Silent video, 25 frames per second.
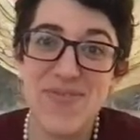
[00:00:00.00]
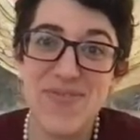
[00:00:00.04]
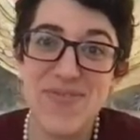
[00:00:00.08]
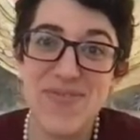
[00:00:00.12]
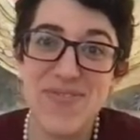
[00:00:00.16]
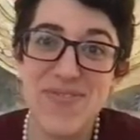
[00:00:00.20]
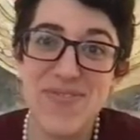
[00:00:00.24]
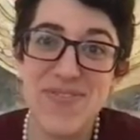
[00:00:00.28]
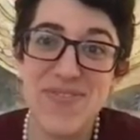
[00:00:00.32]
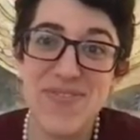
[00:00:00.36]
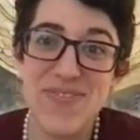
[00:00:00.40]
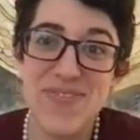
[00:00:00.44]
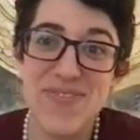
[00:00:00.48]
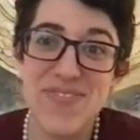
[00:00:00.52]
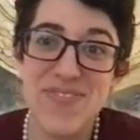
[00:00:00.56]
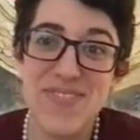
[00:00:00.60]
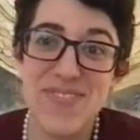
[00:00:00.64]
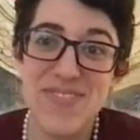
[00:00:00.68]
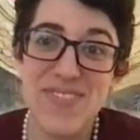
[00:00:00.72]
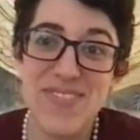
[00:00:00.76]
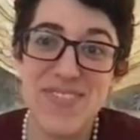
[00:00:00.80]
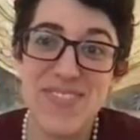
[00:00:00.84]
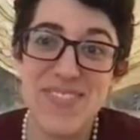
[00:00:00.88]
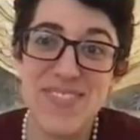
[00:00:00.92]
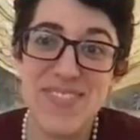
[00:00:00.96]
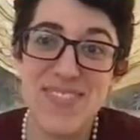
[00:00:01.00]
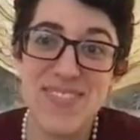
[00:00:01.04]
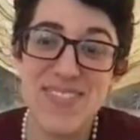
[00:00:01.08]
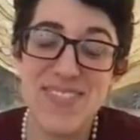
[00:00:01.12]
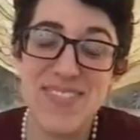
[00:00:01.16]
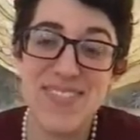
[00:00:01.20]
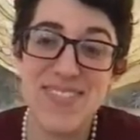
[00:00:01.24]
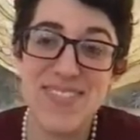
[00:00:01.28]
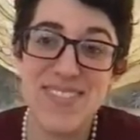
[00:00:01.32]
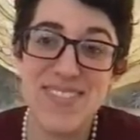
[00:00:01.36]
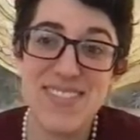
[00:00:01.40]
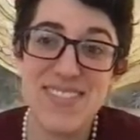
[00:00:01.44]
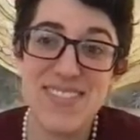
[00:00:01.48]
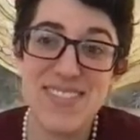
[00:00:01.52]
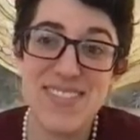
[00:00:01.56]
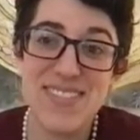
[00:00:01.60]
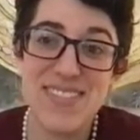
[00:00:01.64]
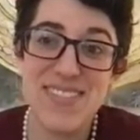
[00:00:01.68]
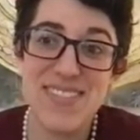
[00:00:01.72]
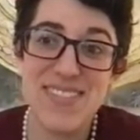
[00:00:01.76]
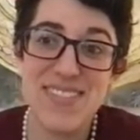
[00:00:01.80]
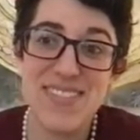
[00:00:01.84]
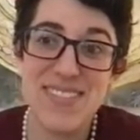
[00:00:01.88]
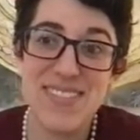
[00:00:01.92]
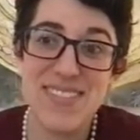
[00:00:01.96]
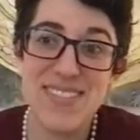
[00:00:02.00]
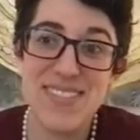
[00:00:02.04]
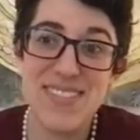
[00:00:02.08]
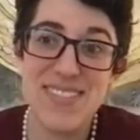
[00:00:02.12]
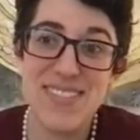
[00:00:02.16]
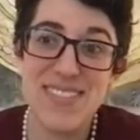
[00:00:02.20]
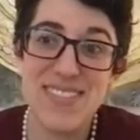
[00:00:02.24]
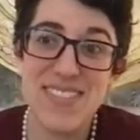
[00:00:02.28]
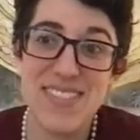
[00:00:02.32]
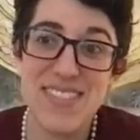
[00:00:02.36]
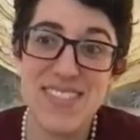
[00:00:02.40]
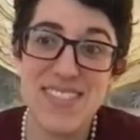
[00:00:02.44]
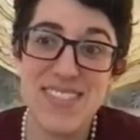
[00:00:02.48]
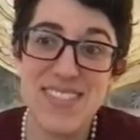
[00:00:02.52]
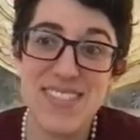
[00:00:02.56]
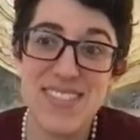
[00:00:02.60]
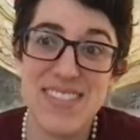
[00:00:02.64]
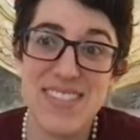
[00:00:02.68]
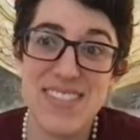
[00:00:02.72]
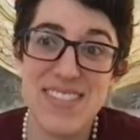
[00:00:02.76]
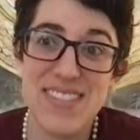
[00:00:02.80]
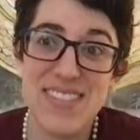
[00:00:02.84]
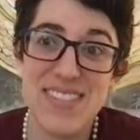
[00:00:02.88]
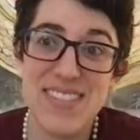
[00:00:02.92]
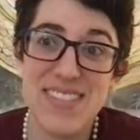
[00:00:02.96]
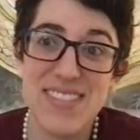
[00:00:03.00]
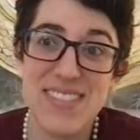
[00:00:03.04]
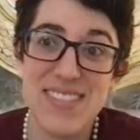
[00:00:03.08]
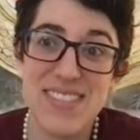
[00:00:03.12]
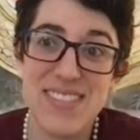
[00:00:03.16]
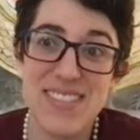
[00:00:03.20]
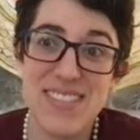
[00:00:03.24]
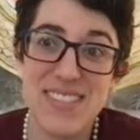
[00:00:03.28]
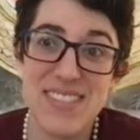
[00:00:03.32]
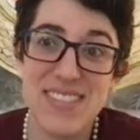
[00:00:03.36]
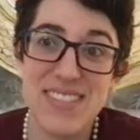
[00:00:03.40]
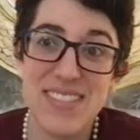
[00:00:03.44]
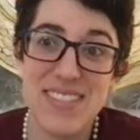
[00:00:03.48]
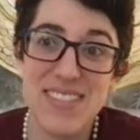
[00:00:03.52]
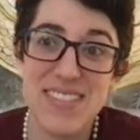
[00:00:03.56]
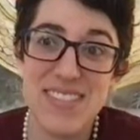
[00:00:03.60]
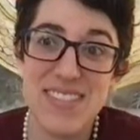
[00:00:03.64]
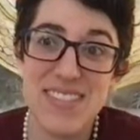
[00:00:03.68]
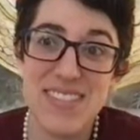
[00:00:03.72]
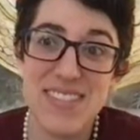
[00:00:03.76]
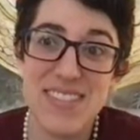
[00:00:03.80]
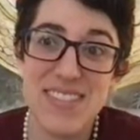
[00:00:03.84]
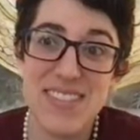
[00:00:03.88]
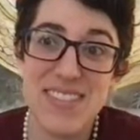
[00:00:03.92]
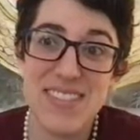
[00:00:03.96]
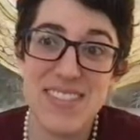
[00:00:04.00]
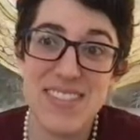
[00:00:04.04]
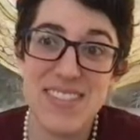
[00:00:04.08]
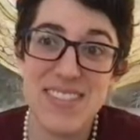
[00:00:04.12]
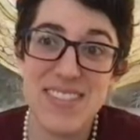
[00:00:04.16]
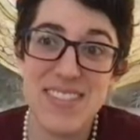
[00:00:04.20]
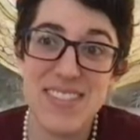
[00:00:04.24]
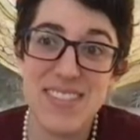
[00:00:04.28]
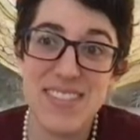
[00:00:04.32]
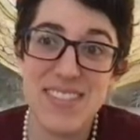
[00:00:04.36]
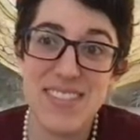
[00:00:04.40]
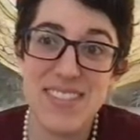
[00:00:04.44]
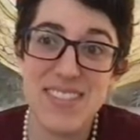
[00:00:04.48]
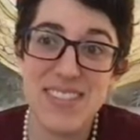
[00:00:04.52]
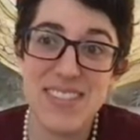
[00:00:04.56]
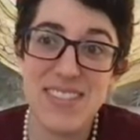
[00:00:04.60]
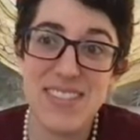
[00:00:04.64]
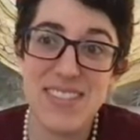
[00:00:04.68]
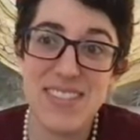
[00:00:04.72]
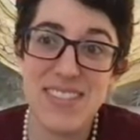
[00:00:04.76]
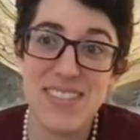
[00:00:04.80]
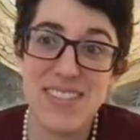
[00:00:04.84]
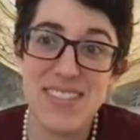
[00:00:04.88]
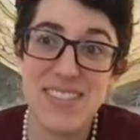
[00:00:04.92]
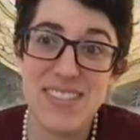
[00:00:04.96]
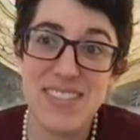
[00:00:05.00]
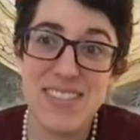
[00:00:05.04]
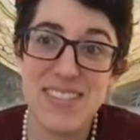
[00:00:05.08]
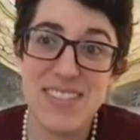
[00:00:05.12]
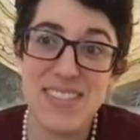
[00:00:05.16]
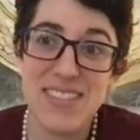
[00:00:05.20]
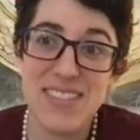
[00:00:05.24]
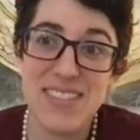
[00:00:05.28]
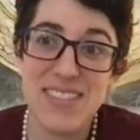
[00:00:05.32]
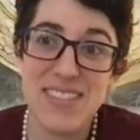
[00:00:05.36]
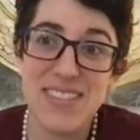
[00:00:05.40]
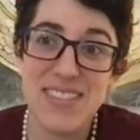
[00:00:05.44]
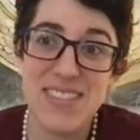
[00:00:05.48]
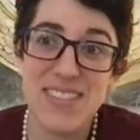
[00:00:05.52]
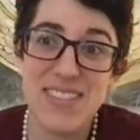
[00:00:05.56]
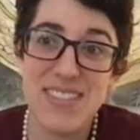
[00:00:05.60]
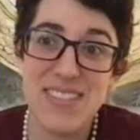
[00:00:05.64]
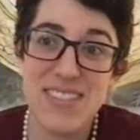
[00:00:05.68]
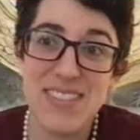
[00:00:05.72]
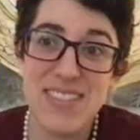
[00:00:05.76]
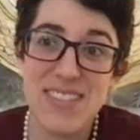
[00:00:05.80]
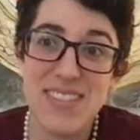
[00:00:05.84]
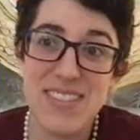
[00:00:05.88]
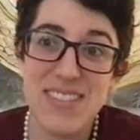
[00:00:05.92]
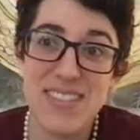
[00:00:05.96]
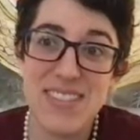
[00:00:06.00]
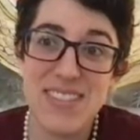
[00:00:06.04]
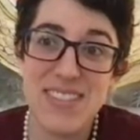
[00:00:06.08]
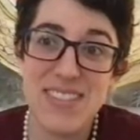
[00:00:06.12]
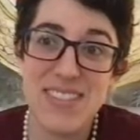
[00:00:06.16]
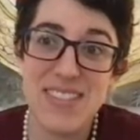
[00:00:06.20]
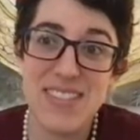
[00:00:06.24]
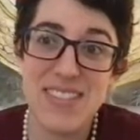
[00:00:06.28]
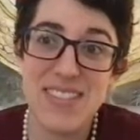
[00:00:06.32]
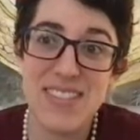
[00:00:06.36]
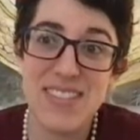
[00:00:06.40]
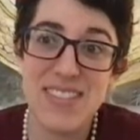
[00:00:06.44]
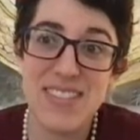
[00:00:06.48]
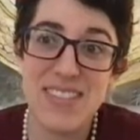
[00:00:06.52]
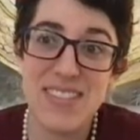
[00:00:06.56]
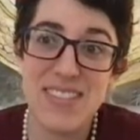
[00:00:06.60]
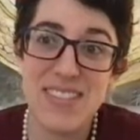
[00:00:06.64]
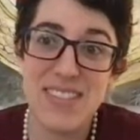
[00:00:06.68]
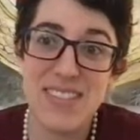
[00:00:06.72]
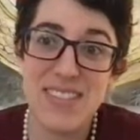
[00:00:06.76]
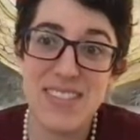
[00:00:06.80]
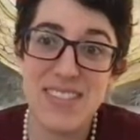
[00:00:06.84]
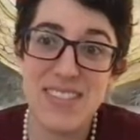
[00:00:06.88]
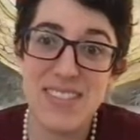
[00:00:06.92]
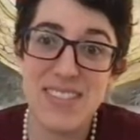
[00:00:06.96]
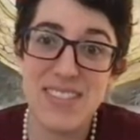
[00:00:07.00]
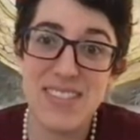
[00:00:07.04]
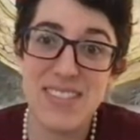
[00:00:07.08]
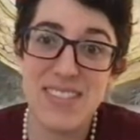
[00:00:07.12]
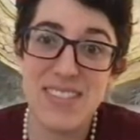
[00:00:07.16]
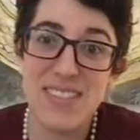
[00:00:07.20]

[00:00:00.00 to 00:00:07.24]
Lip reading: This person isn't speaking.